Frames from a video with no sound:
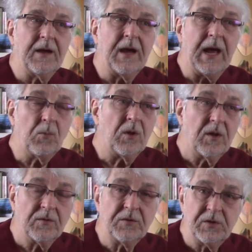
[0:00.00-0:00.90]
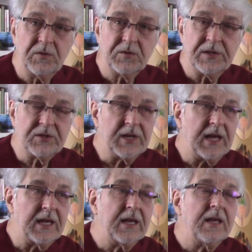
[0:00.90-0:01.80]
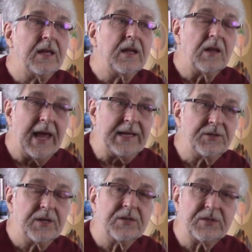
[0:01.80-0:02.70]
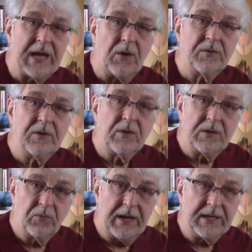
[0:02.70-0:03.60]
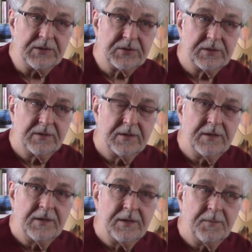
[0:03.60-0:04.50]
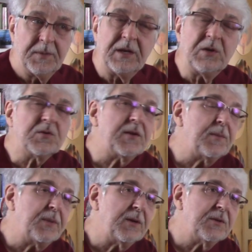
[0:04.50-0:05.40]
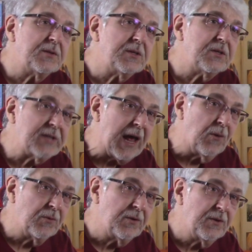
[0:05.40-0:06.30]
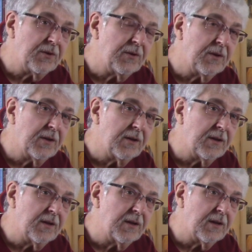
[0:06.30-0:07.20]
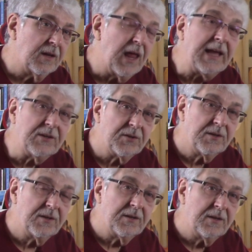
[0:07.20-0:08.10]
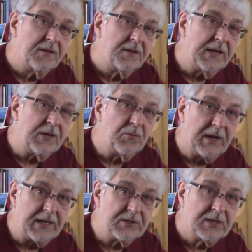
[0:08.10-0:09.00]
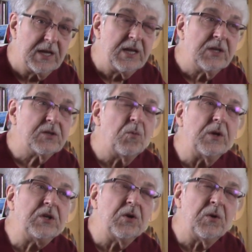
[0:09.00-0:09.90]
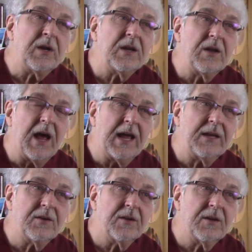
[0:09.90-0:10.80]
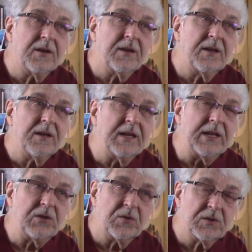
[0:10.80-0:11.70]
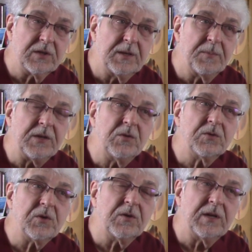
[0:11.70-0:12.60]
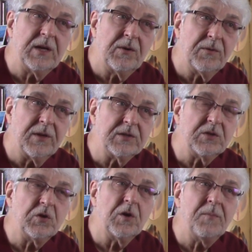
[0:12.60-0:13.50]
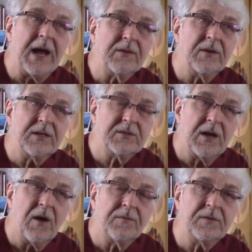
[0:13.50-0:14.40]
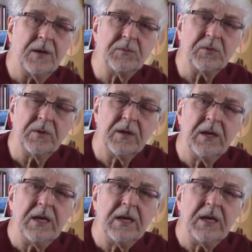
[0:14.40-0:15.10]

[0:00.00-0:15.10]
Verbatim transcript: I will usually say light, sound, and rays. But it usually appears sound, light, and rays. So when you're at night in your sleep and you start to hear things and you come back the next day, oftentimes you'll